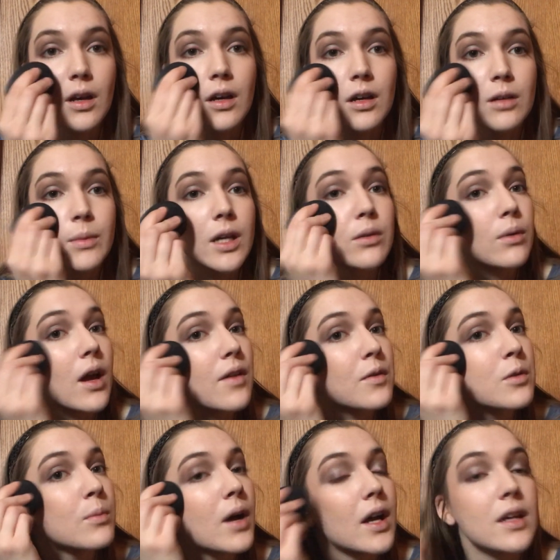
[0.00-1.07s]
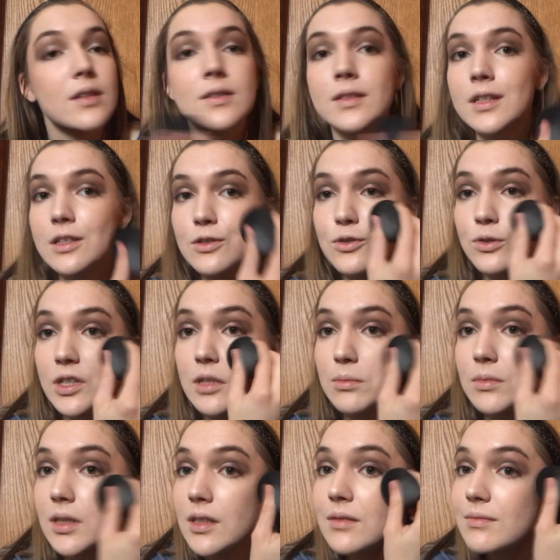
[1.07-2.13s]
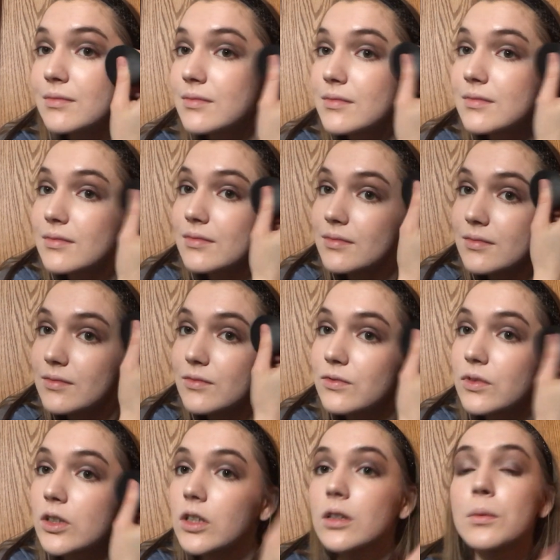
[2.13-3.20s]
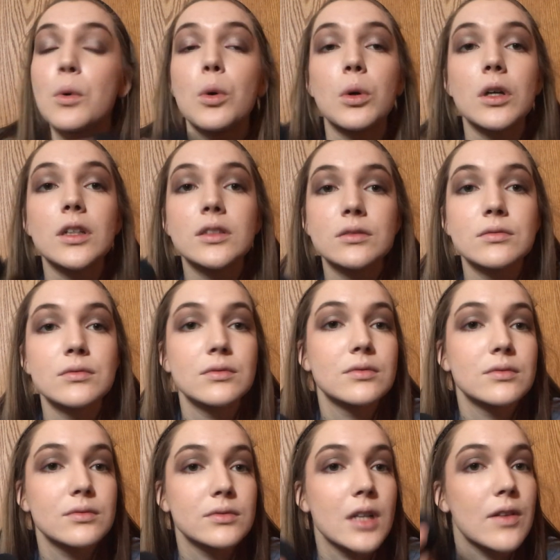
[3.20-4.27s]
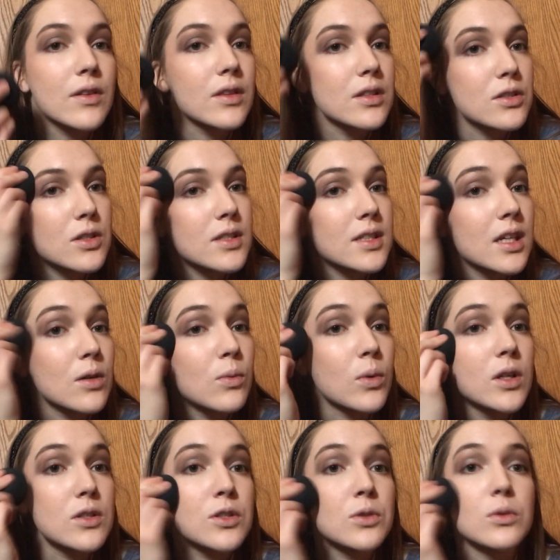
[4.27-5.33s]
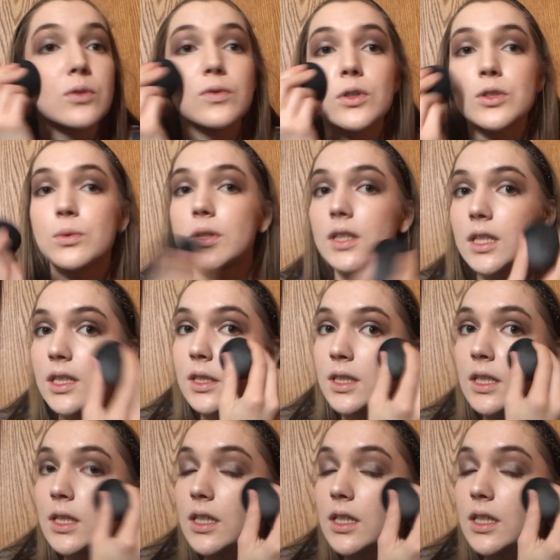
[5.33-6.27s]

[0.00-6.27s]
I'd rather buy a skin treatment for more rather than just get one tool for $20.